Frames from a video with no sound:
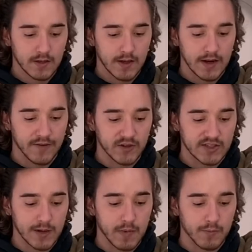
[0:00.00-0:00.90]
an
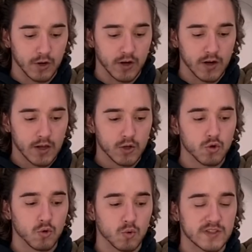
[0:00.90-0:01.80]
FSA member
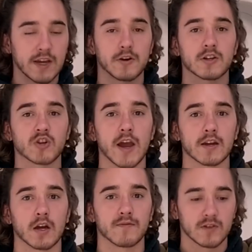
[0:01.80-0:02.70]
who was carrying a Dragon
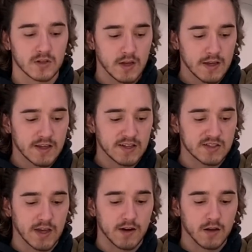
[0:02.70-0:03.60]
oven, and he
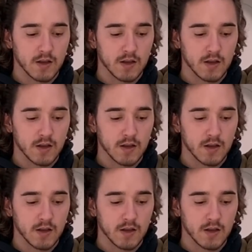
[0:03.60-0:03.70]
said,